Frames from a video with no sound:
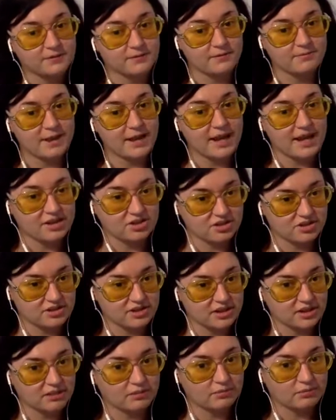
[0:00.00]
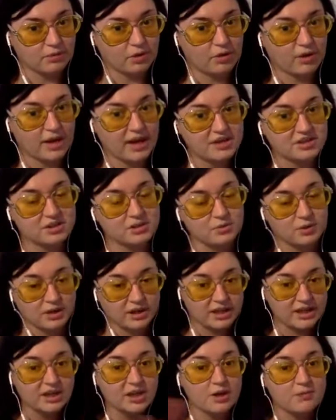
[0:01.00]
for my agency, okay? So we're
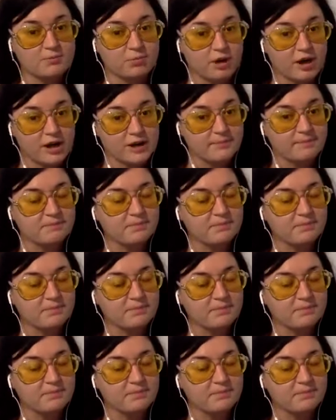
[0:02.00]
gonna go broad.